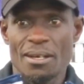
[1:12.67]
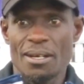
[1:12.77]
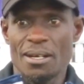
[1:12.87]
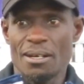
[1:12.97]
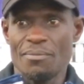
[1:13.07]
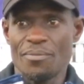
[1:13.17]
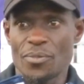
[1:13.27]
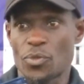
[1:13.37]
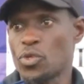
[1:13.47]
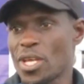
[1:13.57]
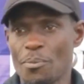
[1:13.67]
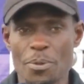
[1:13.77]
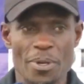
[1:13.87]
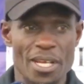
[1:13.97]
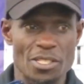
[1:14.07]
To some
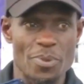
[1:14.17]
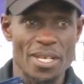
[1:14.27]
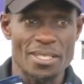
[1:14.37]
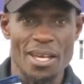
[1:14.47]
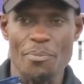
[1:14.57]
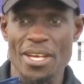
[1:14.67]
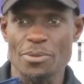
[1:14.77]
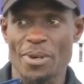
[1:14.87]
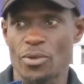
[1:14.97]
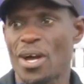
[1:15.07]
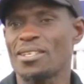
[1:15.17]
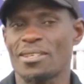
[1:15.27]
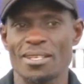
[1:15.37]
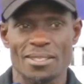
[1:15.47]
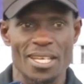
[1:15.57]
people, it has been a surprise, but to us
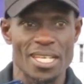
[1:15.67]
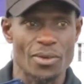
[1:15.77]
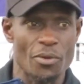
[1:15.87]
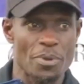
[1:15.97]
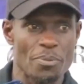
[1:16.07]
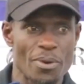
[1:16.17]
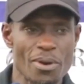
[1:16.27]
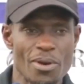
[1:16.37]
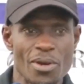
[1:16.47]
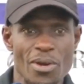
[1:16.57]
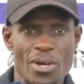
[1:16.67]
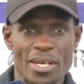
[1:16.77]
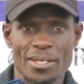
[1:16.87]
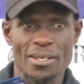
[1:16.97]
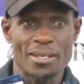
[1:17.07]
as technical people,
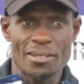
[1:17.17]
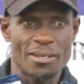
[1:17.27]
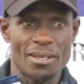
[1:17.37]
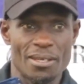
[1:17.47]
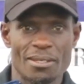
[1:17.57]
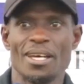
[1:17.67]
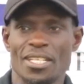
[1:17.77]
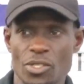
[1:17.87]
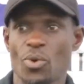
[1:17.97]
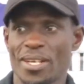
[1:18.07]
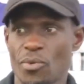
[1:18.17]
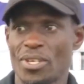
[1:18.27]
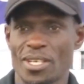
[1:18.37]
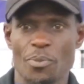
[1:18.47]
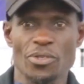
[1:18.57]
that is what he
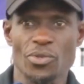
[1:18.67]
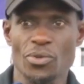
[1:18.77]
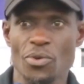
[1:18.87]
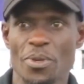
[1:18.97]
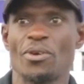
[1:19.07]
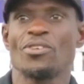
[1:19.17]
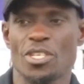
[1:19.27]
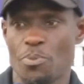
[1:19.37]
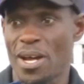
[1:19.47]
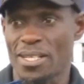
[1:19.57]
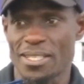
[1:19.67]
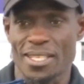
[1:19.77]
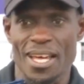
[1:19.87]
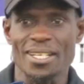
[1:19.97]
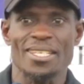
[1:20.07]
was supposed to do because he
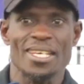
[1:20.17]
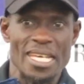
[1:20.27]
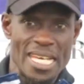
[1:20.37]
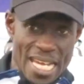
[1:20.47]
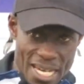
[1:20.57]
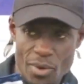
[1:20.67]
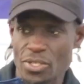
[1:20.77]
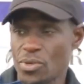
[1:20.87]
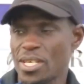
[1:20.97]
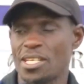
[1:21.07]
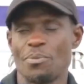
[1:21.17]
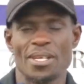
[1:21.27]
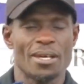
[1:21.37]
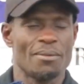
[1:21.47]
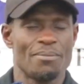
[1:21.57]
practiced that and he was doing it
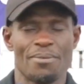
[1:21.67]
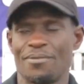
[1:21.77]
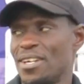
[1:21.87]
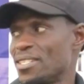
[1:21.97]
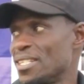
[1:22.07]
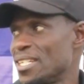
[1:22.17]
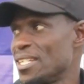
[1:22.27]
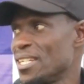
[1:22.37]
better previously.